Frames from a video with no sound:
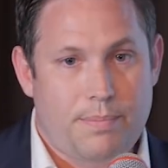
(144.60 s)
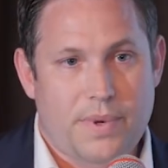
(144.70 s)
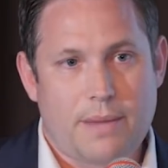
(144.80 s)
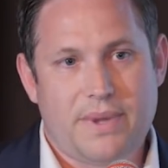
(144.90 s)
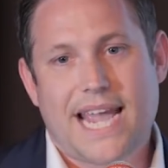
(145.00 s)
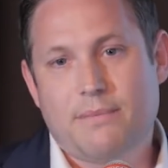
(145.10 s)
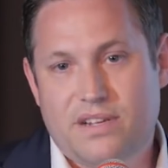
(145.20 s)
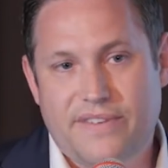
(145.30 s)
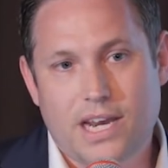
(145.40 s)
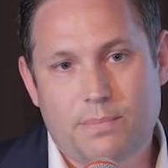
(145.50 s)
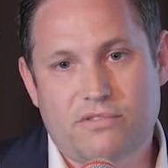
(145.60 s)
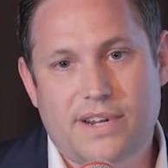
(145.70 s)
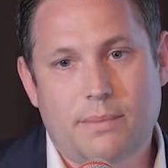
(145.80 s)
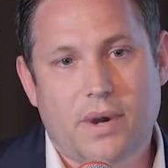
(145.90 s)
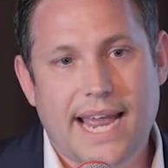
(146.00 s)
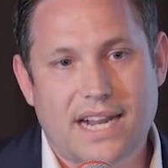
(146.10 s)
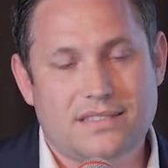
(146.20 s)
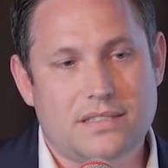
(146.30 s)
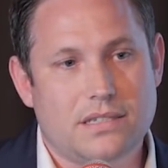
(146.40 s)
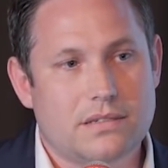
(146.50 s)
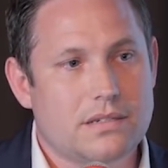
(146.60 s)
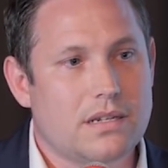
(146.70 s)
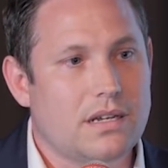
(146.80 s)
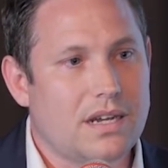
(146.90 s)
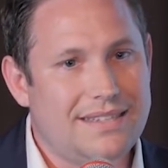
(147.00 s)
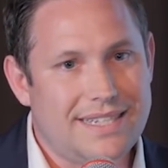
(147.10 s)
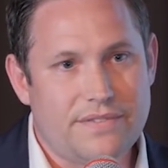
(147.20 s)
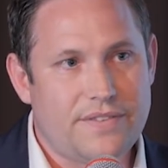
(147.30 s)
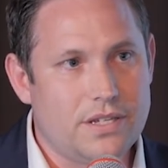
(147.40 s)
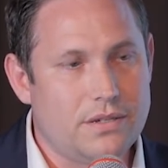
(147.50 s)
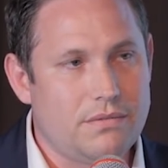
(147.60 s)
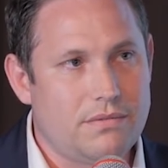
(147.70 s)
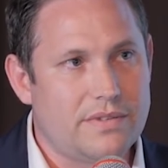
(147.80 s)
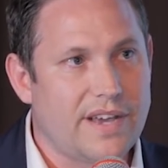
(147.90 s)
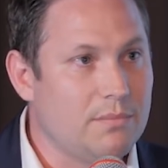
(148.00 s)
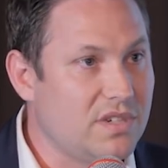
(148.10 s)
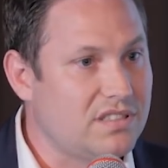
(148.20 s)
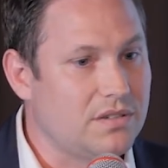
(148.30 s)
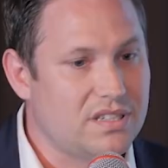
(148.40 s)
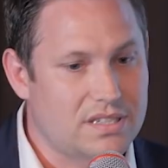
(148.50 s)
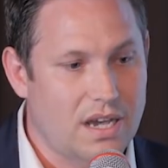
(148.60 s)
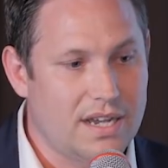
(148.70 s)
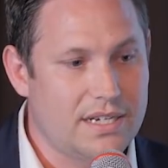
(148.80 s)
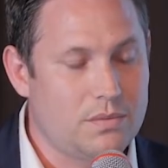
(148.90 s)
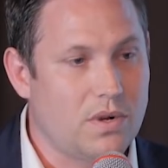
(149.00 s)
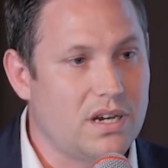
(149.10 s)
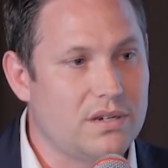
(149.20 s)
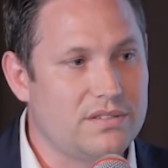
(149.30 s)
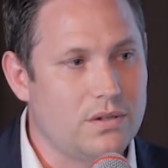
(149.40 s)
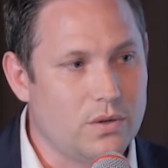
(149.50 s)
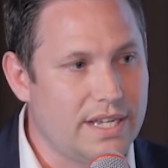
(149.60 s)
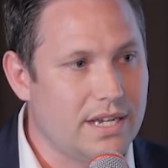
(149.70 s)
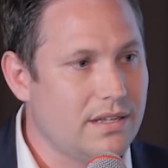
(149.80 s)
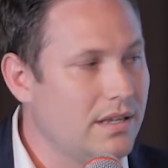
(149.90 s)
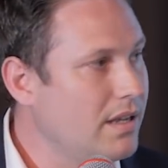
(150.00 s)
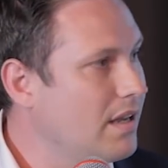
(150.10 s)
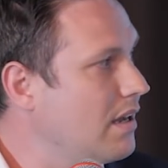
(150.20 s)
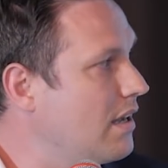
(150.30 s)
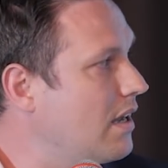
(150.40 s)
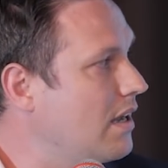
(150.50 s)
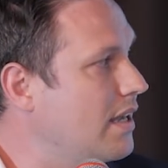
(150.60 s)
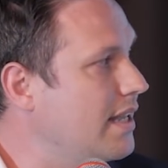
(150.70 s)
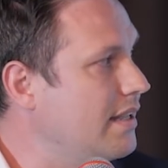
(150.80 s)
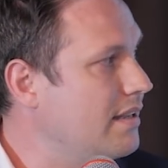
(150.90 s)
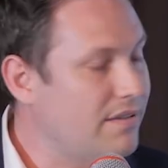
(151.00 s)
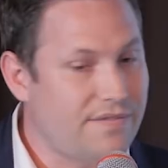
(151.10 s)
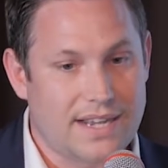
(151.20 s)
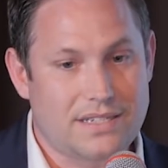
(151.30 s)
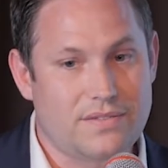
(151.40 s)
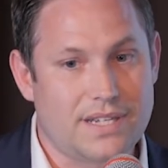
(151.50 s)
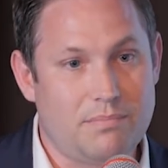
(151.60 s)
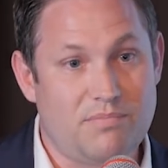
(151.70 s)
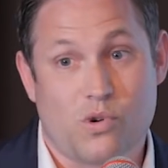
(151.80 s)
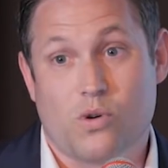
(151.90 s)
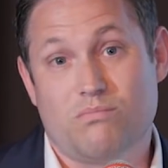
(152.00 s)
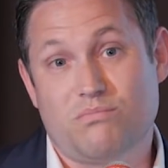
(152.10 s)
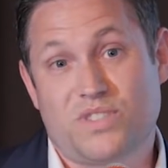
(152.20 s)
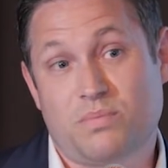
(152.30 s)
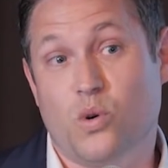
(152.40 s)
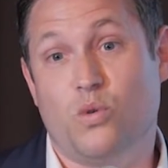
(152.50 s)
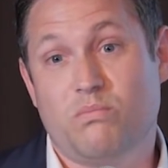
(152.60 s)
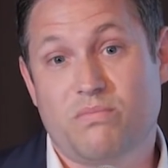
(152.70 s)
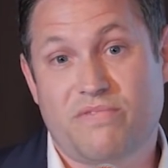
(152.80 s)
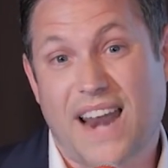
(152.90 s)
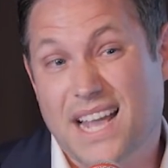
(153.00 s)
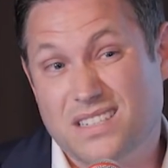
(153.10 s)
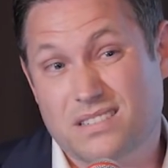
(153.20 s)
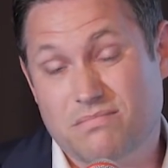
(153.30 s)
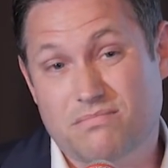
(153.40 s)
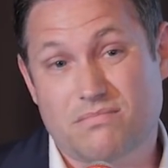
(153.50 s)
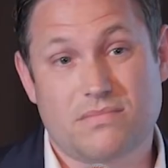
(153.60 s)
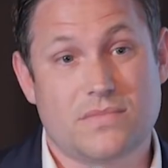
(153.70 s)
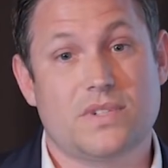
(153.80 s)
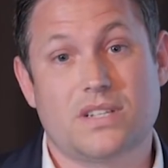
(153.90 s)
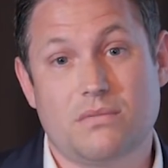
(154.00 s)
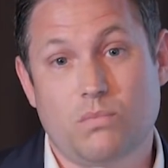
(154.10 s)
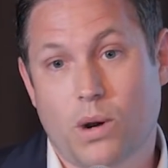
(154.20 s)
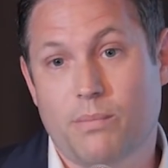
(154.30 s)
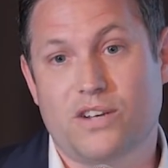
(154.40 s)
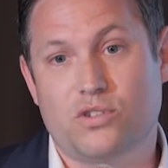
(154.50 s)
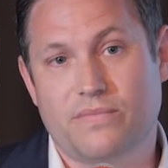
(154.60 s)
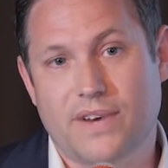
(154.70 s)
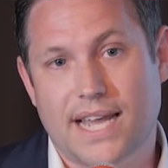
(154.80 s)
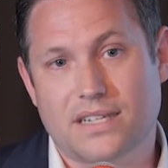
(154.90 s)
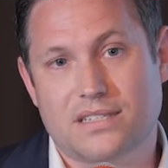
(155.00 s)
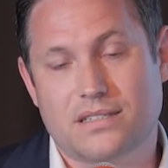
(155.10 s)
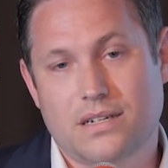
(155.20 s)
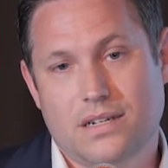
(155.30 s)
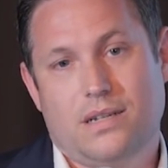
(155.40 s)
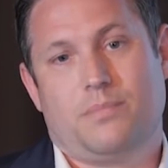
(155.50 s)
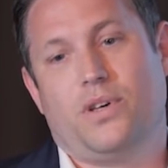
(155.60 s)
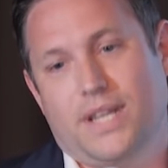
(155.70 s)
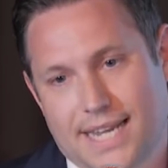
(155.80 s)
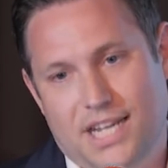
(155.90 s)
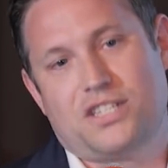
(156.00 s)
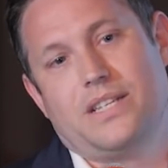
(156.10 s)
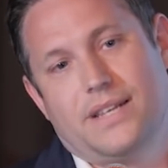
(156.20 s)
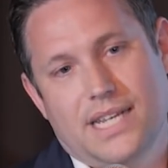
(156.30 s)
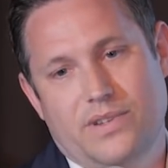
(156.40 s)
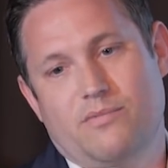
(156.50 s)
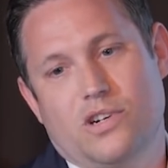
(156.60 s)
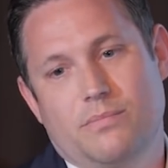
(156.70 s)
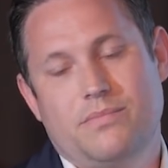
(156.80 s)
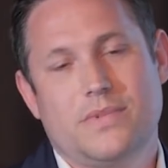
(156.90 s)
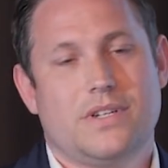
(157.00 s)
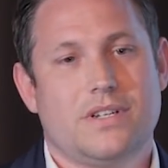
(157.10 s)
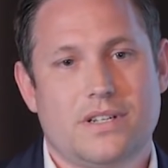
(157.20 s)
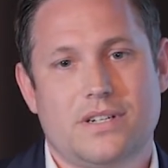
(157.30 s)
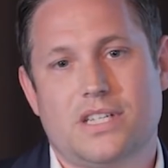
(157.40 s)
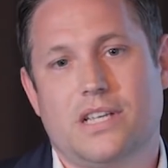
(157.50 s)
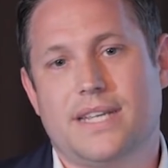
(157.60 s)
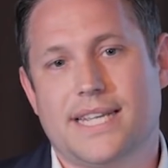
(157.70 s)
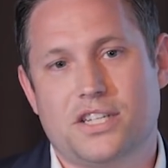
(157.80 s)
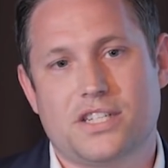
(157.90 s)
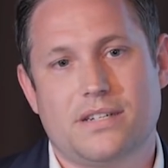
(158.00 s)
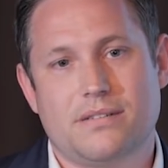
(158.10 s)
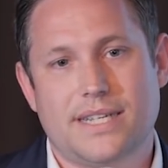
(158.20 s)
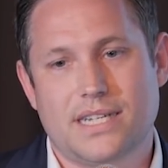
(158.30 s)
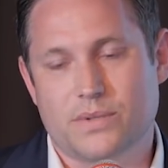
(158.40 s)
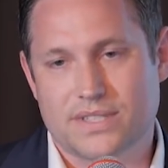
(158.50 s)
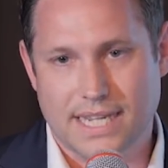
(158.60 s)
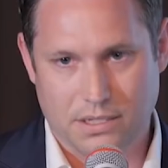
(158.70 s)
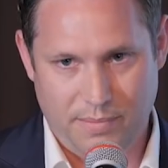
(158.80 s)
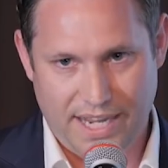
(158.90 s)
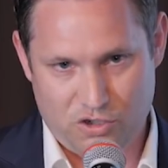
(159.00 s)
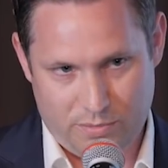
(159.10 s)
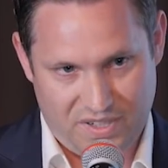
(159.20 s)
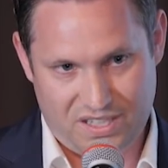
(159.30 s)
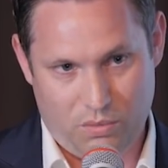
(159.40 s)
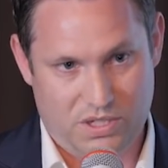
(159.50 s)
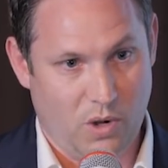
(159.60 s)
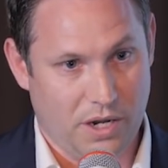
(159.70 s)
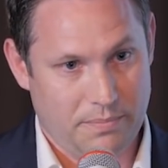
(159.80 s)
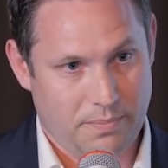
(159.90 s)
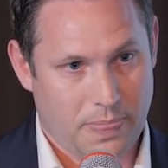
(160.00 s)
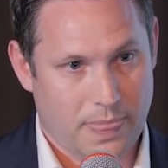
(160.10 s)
But I became a developer really by accident. I did a few developments on the side while I was a lawyer. I effectively bought small flats, so 1-bedroom flats, put the kitchen in the living room and turned the kitchen into a second bedroom and sold them on.